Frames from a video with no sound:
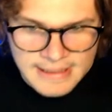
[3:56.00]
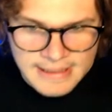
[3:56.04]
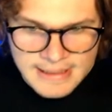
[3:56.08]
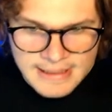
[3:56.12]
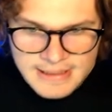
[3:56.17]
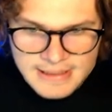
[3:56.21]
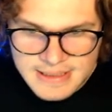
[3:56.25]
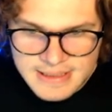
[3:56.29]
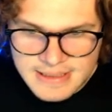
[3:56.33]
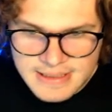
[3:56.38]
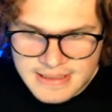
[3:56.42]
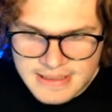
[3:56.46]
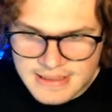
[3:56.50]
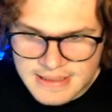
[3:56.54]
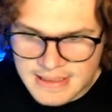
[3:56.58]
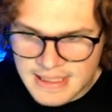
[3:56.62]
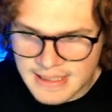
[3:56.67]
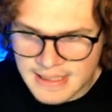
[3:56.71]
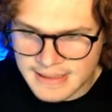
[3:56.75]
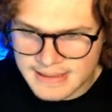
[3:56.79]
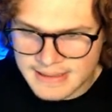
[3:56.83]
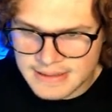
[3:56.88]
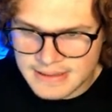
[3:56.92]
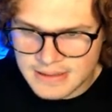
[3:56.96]
and
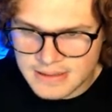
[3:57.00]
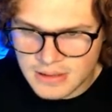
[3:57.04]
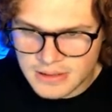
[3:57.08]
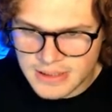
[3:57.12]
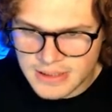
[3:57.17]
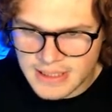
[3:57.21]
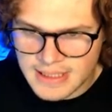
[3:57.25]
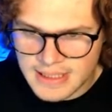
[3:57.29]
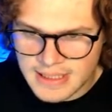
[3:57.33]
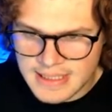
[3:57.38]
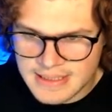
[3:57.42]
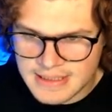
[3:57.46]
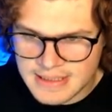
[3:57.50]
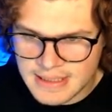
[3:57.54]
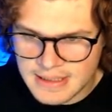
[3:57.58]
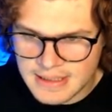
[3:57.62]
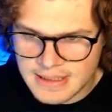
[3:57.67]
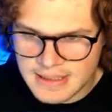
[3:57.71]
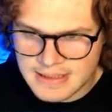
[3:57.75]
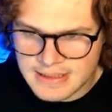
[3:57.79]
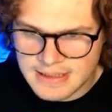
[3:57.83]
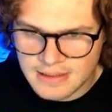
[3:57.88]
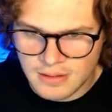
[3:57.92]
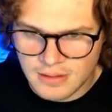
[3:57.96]
six, looks like he's in
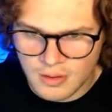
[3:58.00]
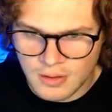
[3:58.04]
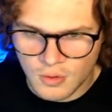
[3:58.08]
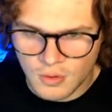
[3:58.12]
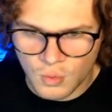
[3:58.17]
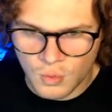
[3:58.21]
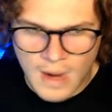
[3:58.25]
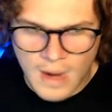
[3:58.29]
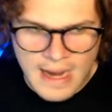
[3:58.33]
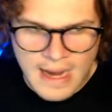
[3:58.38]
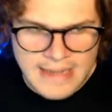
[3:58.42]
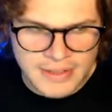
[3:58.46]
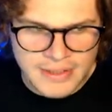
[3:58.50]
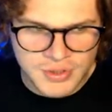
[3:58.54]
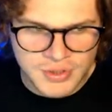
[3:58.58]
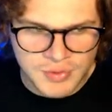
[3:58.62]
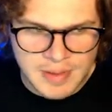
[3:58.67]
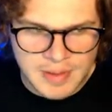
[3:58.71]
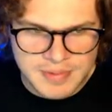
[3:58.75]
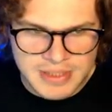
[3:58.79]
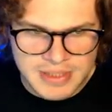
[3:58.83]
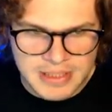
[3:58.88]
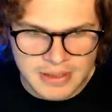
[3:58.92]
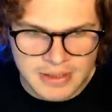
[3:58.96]
he's in a little wide
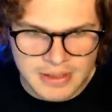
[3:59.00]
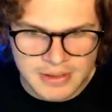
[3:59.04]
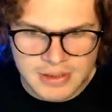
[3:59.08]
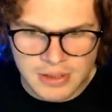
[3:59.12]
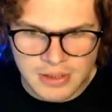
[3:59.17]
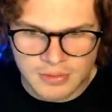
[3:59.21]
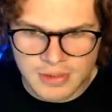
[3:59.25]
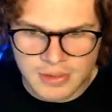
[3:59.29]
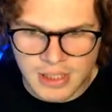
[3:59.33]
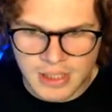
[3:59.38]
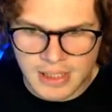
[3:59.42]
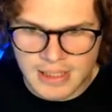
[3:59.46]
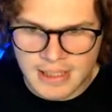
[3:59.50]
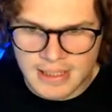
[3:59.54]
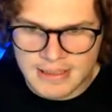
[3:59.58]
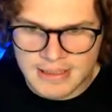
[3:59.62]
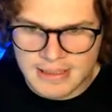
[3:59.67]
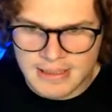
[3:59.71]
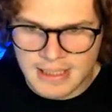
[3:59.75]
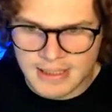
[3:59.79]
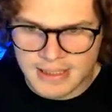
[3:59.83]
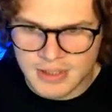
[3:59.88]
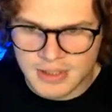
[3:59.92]
trips here, so tight end side